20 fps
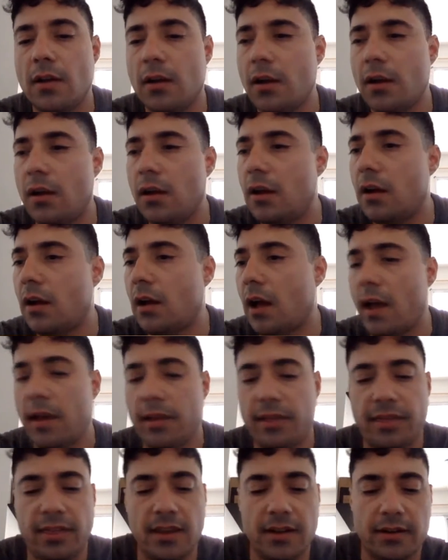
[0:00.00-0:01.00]

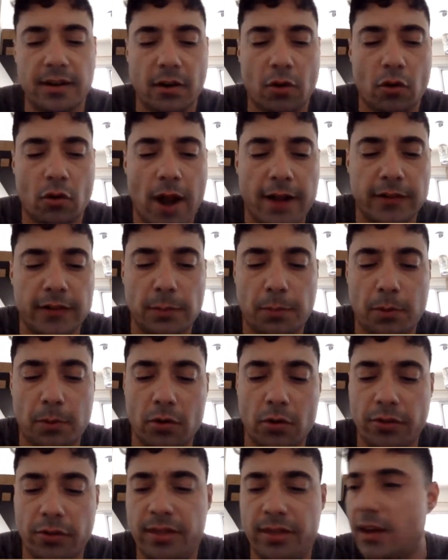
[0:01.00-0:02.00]
I think the correct
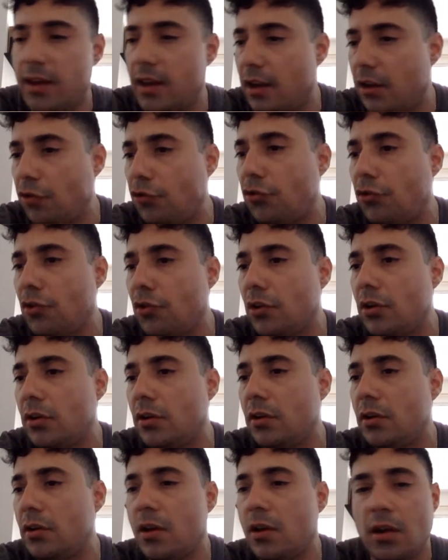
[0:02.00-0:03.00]

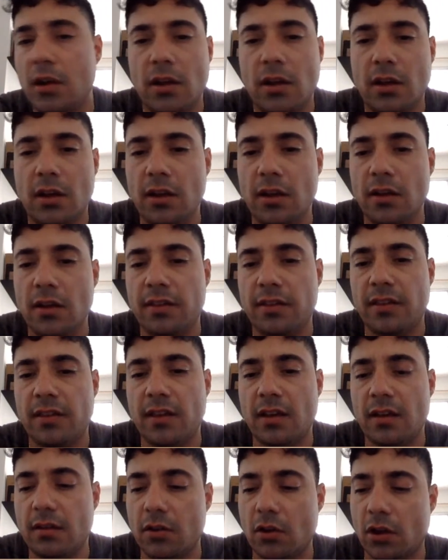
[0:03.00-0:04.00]
pronunciation
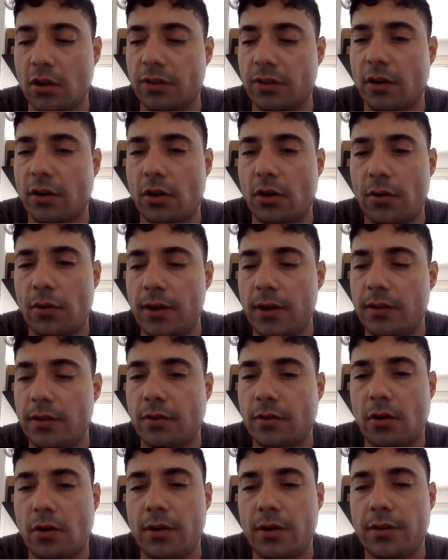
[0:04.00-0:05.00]
is. Oh, sorry.
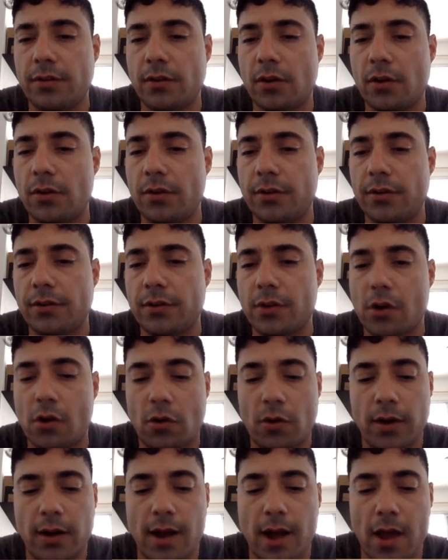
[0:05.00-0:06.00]

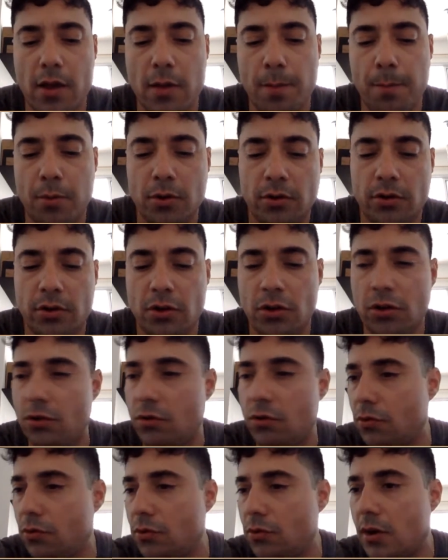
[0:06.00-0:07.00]
I will put to
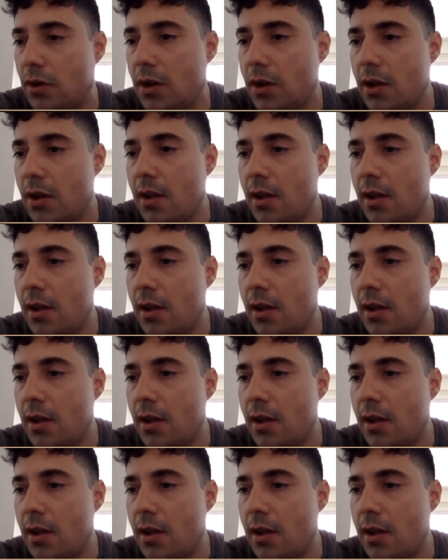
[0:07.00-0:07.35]
you.